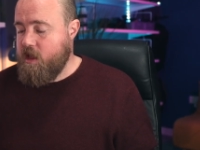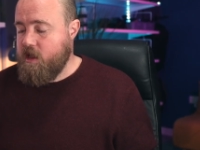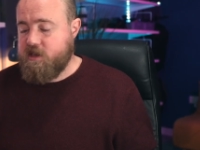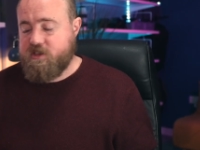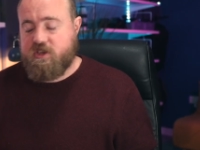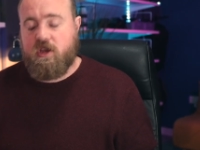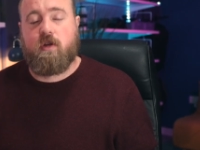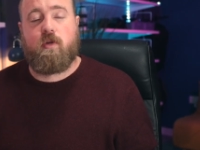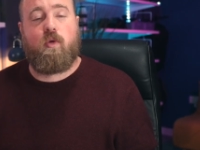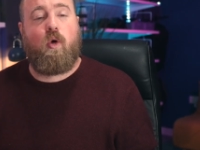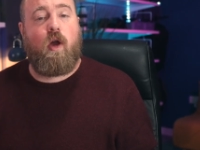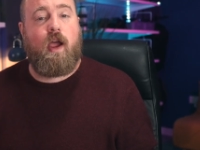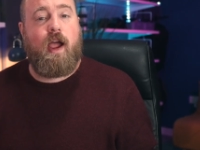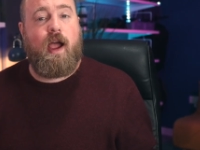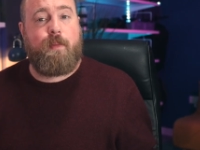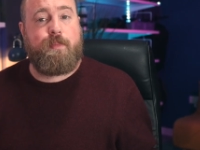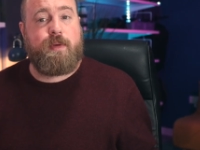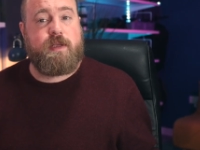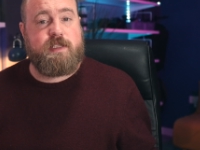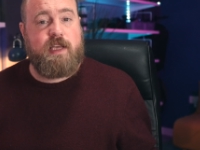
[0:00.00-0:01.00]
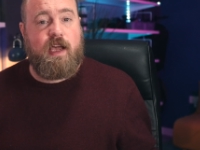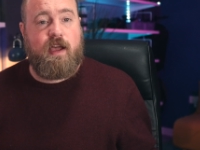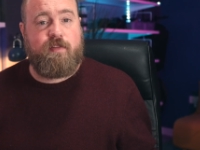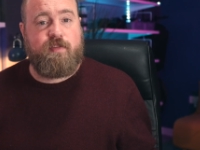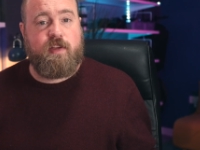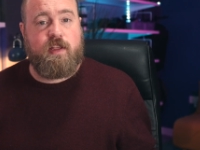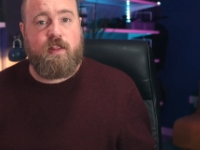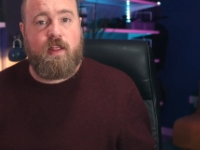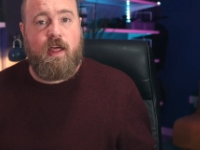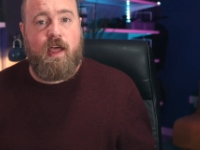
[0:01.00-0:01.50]
so I'm quite happy to have
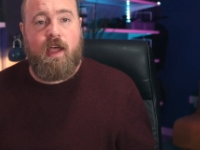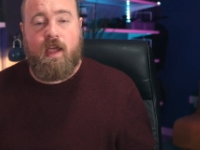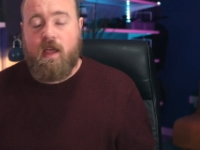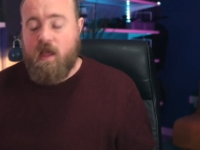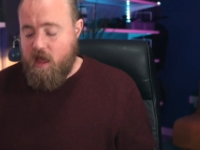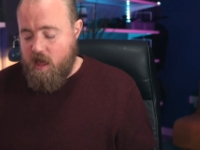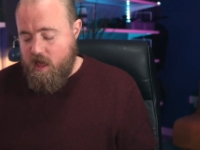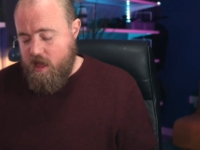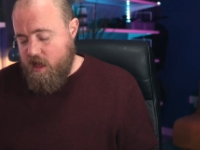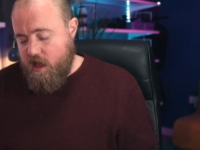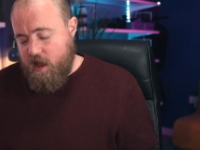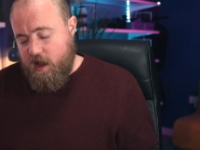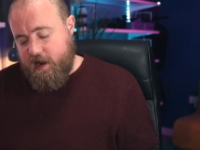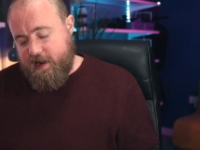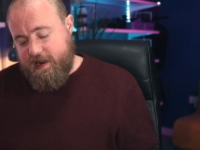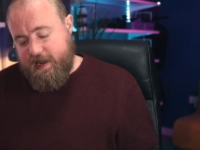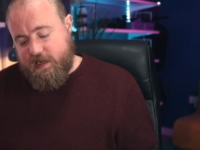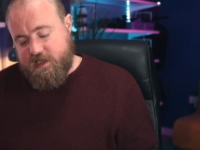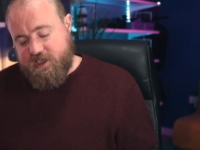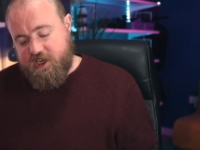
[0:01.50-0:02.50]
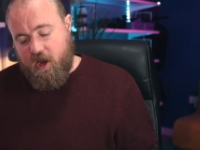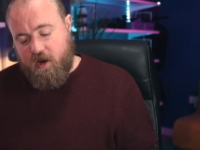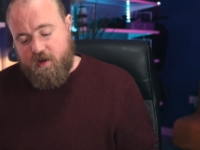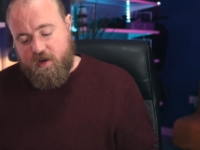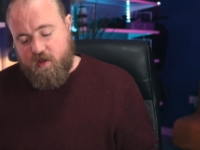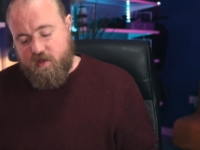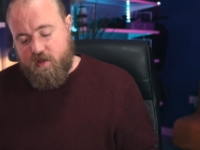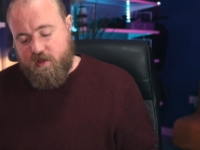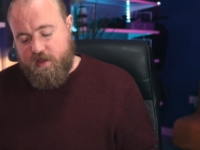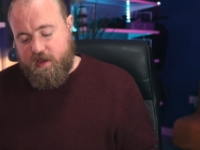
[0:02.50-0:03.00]
it there. And I guess the
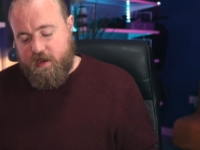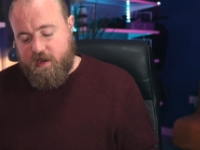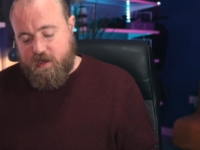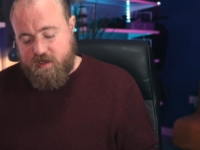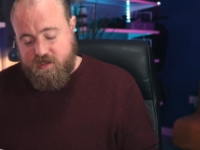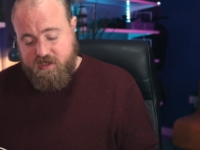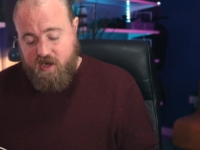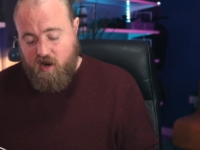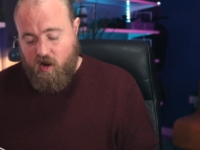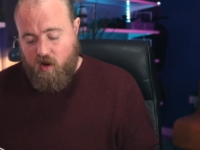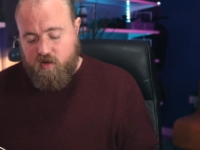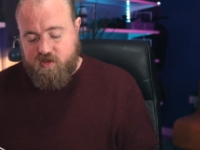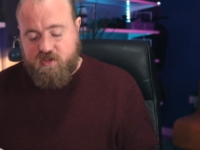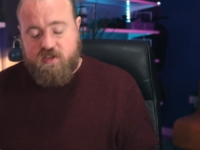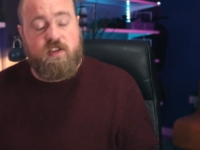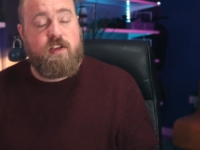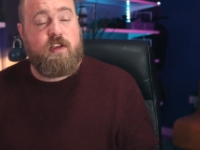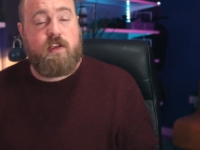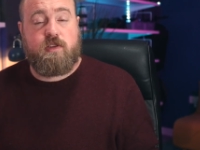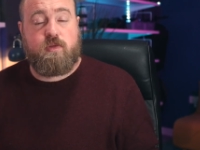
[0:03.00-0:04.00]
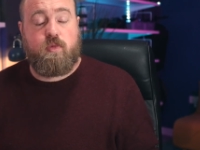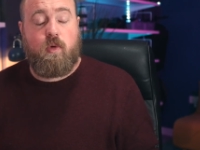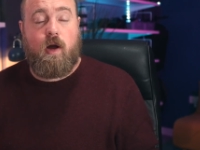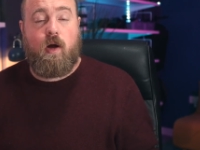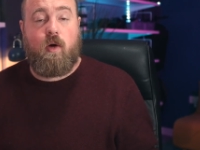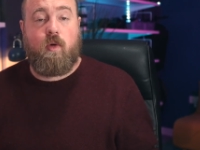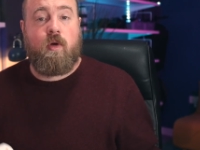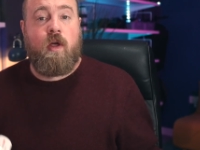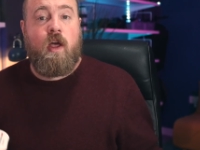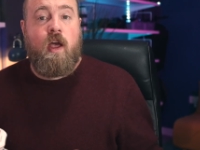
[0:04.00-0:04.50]
only other thing is cost as
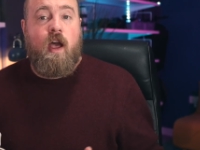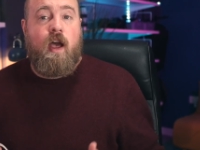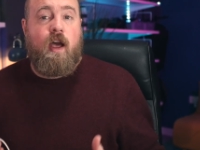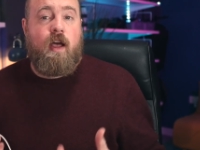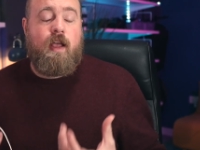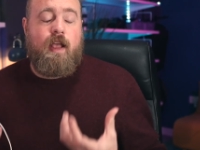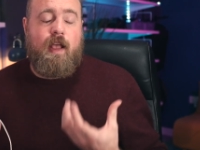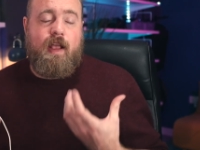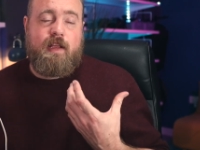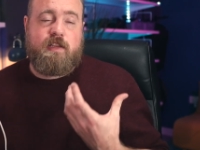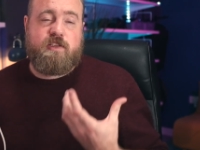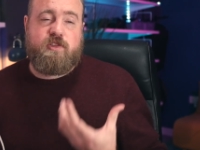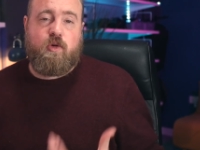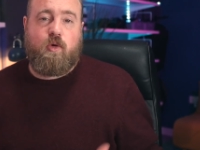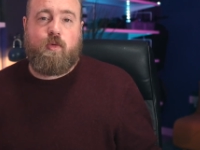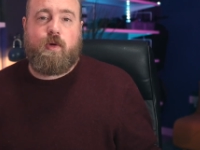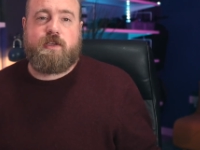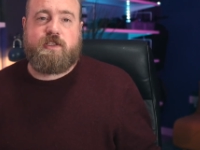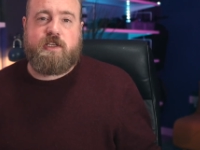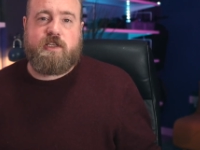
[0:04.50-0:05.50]
well. It's always